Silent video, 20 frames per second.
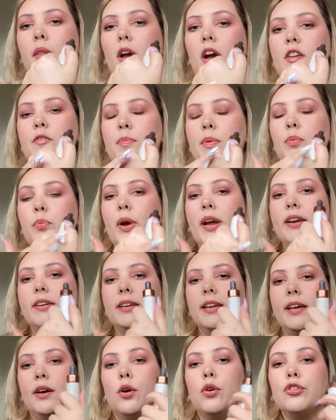I've been
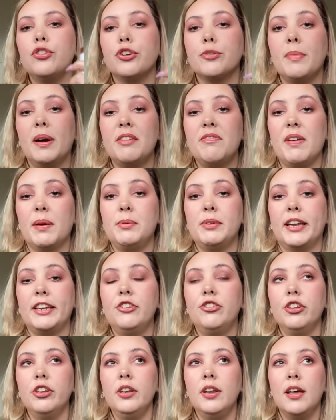wearing it under my
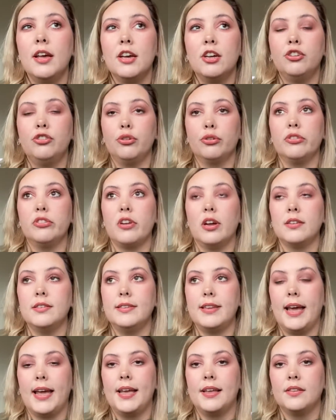foundation just on
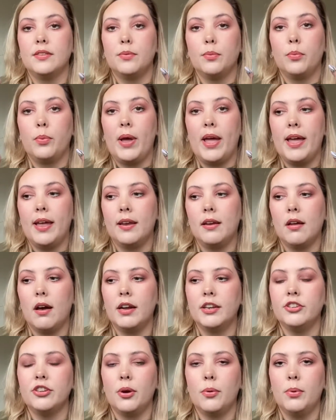days when
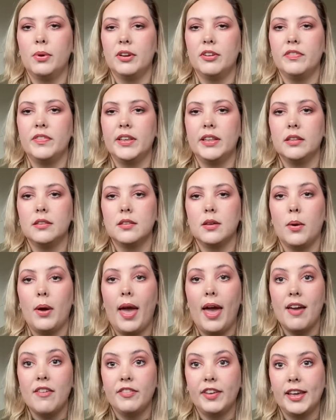I don't want to feel so
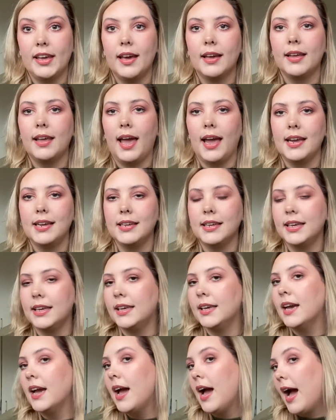heavy and
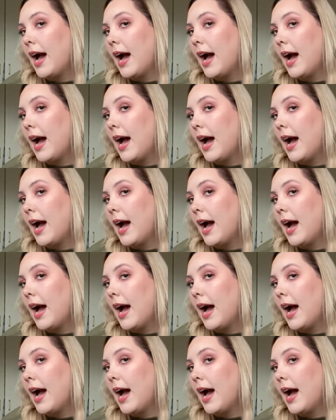cakey